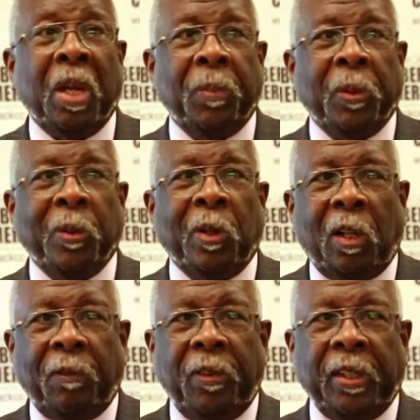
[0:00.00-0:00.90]
member
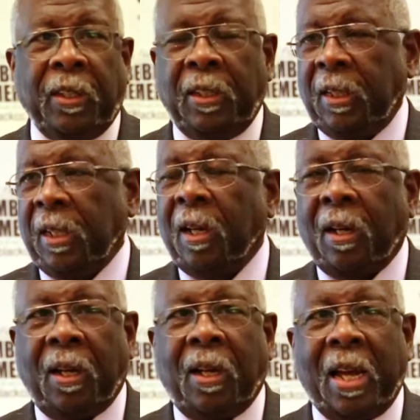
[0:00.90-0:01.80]
of the
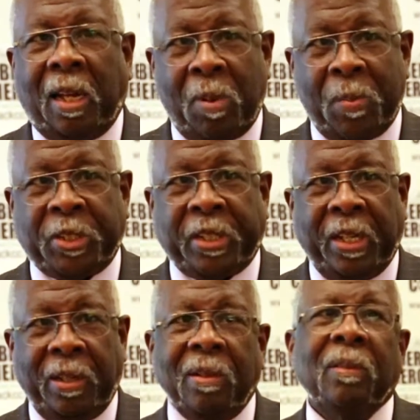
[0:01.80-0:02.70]
uh, Alabama
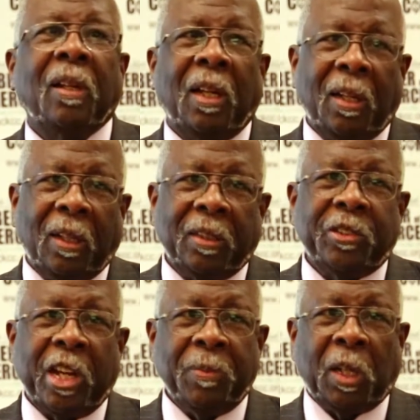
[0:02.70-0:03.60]
State
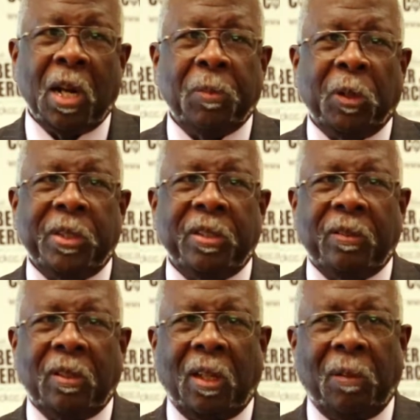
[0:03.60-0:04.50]
uh, Chamber of
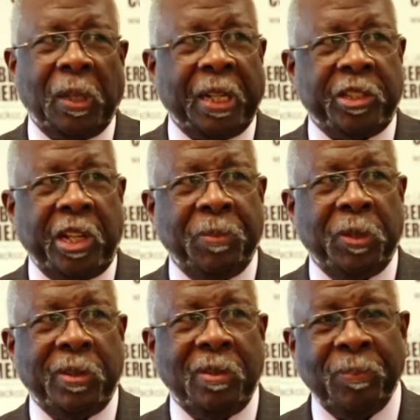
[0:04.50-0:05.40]
Commerce, uh, Black
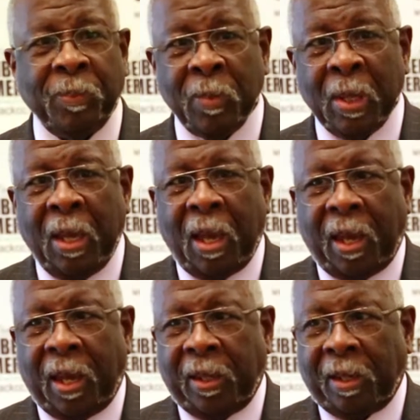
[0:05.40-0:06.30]
Chambers,
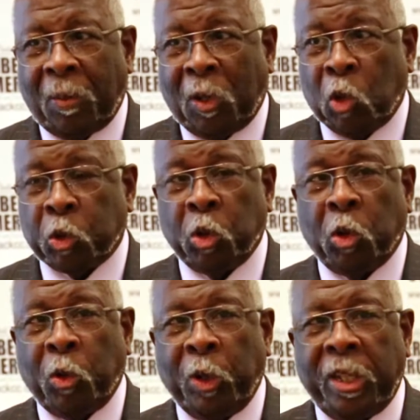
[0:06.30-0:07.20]
and I'm
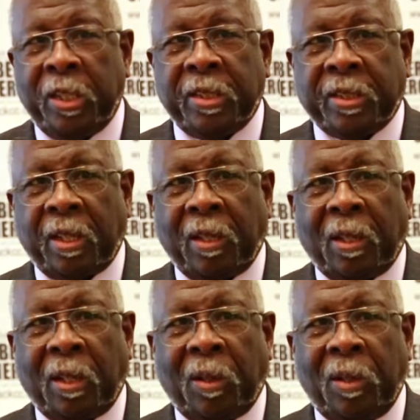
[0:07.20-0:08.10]
also is
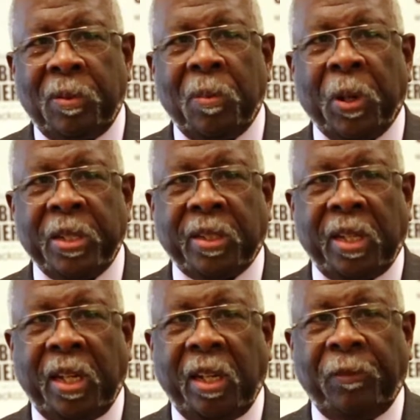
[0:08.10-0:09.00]
uh,
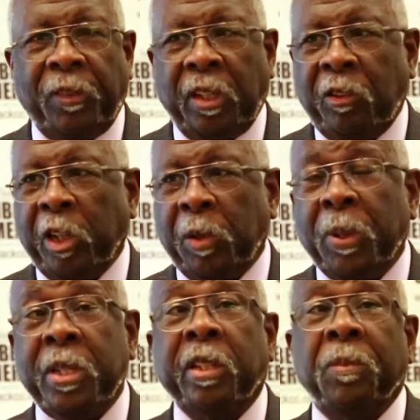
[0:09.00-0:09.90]
president of the Greater
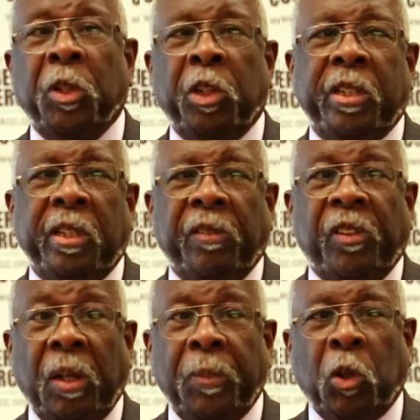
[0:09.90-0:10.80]
Peace Community
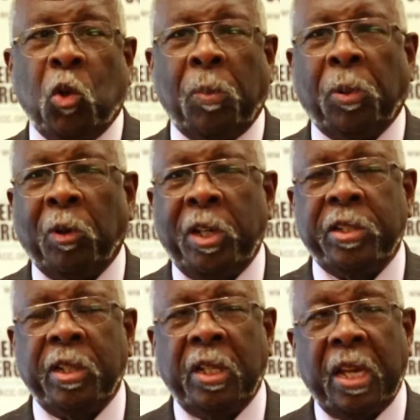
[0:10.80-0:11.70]
Development
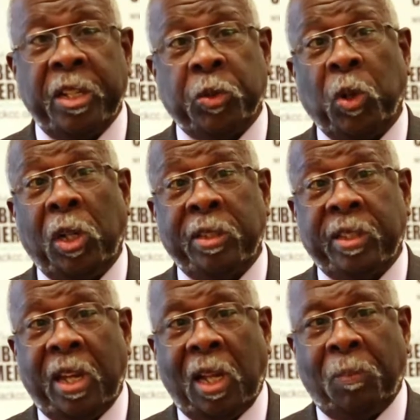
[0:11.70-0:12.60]
Corporation, as well
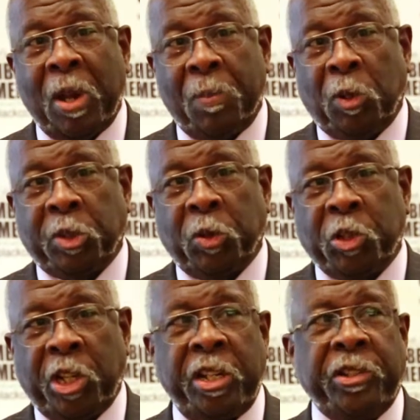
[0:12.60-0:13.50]
as the Alabama
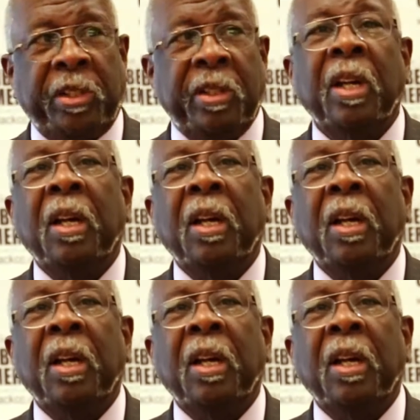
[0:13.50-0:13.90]
Association